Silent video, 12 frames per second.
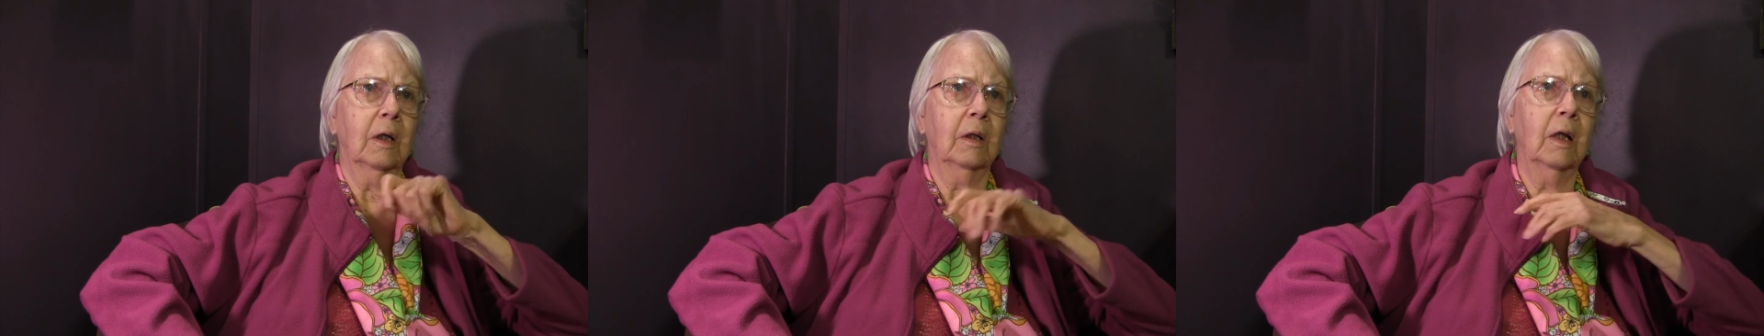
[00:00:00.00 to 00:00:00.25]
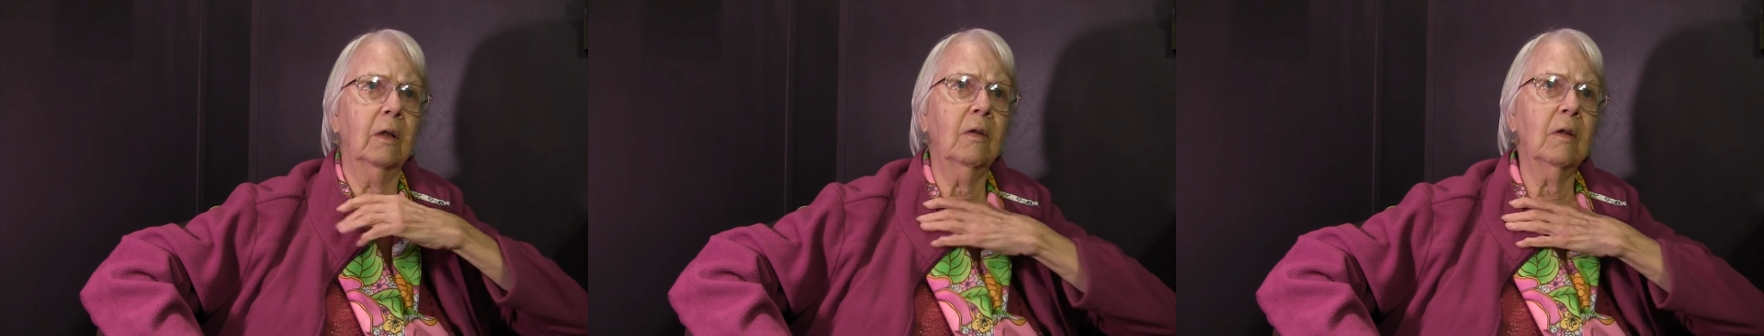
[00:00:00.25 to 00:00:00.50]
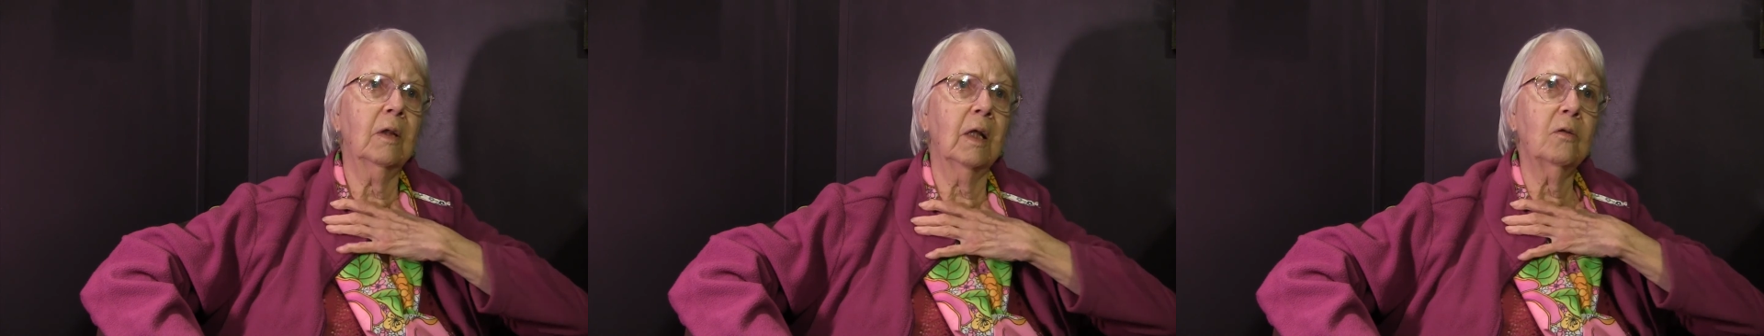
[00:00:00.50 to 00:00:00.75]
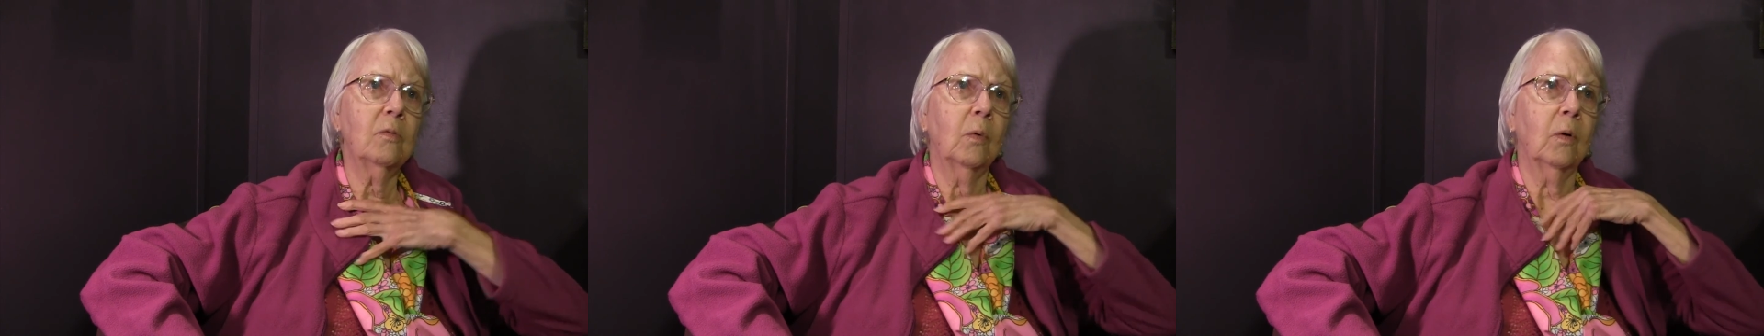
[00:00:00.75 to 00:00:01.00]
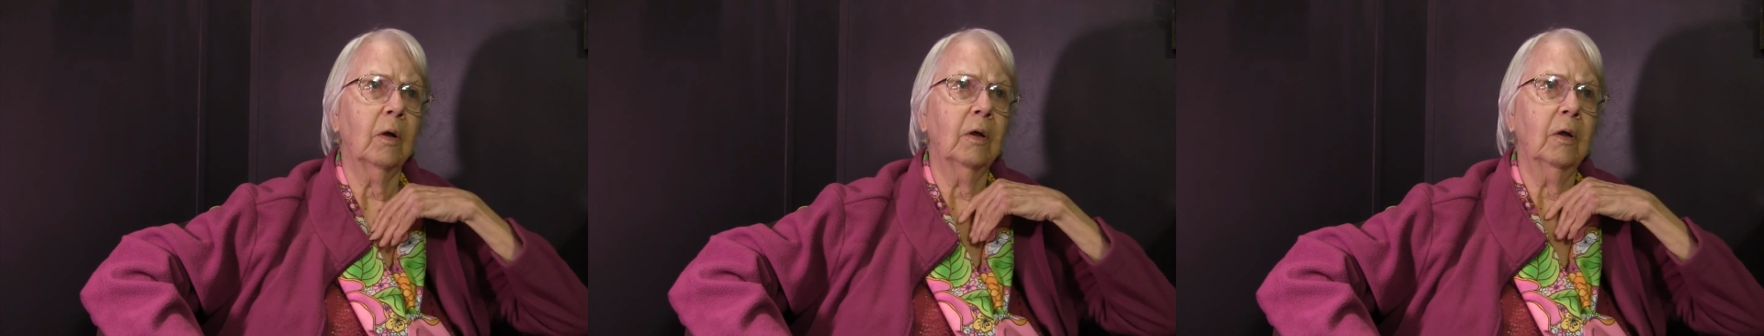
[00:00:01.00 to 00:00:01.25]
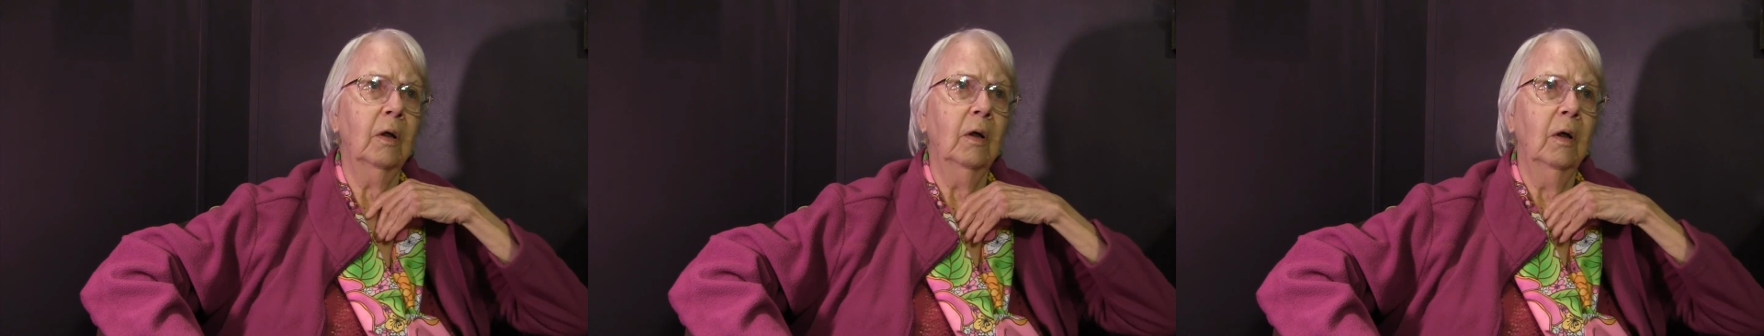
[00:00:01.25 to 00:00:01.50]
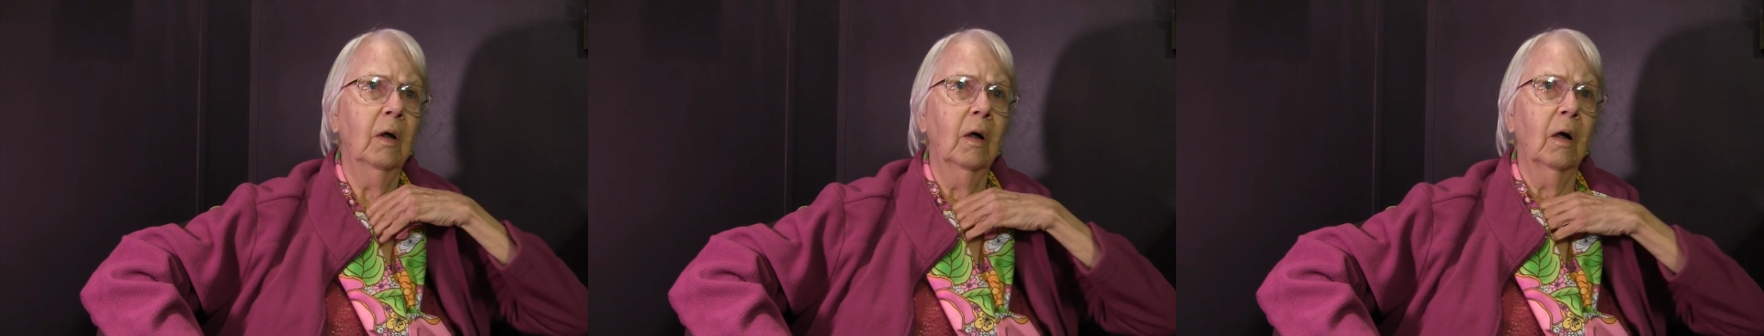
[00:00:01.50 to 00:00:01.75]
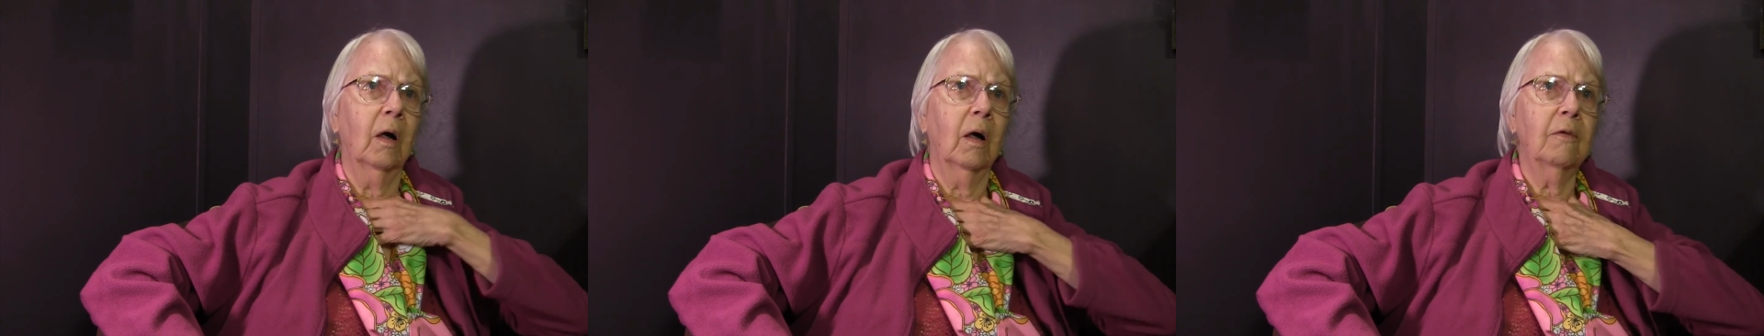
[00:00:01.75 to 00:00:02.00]
And I think that's why
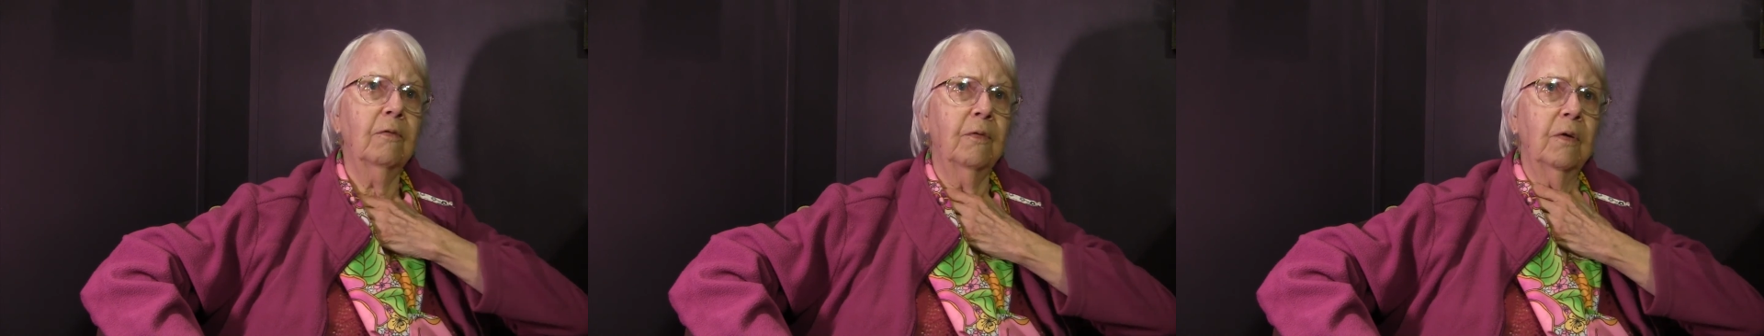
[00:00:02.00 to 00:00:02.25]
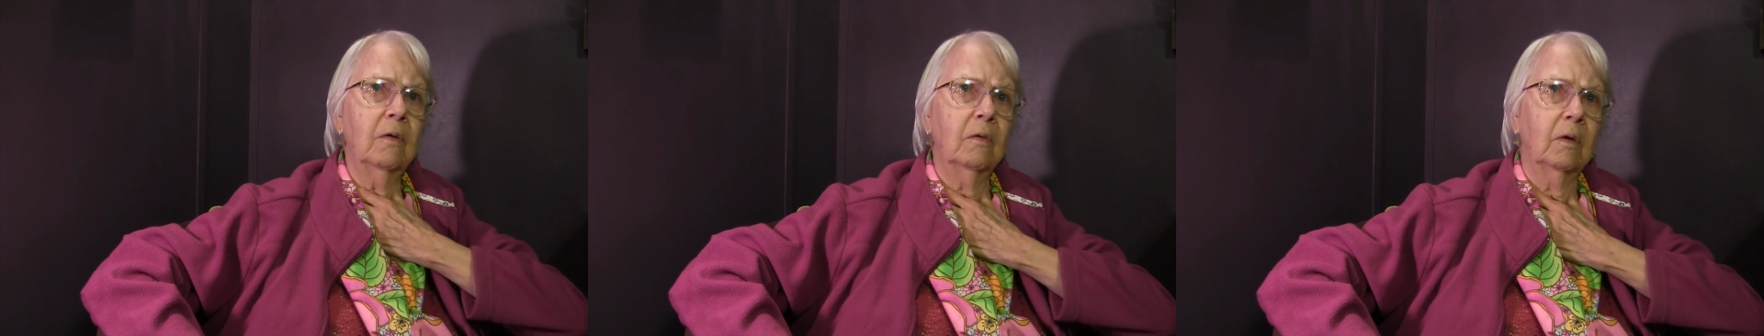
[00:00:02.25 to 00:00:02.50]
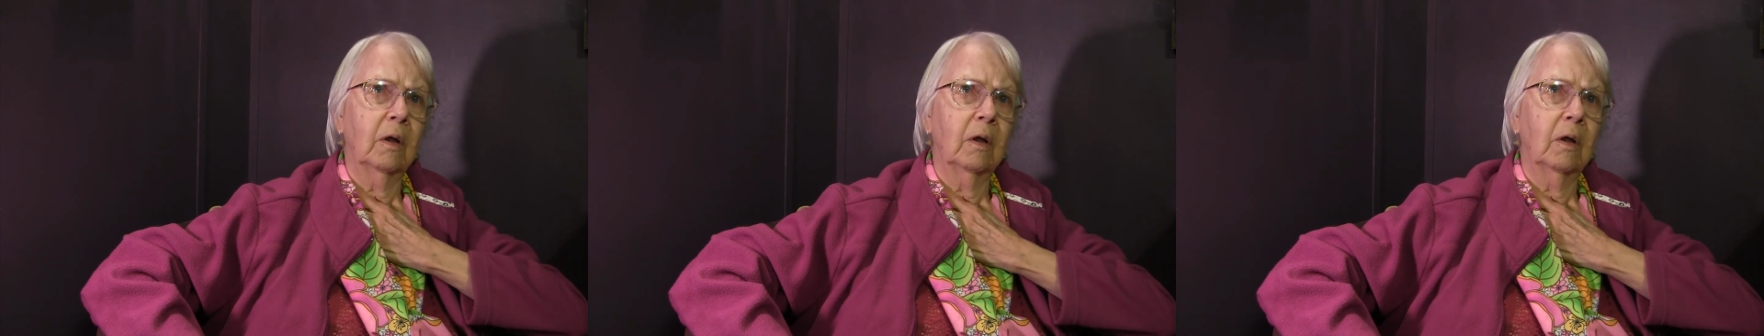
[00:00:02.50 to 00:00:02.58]
I feel